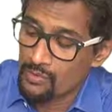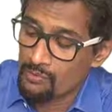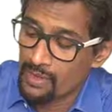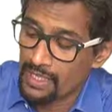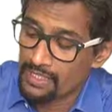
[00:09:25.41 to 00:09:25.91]

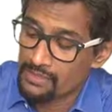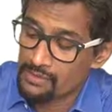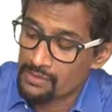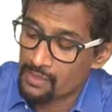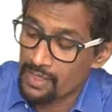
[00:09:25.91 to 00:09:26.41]

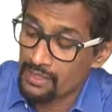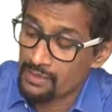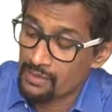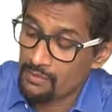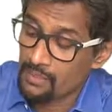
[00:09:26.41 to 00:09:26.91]
minus
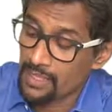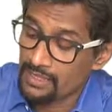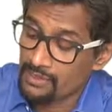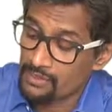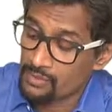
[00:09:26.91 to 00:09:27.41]
one
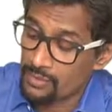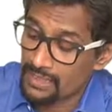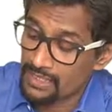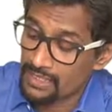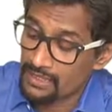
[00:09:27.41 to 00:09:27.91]
minus
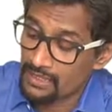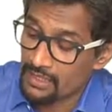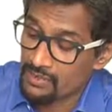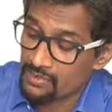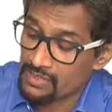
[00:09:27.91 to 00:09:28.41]
twenty
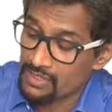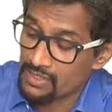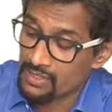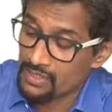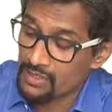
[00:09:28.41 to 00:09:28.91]
thousand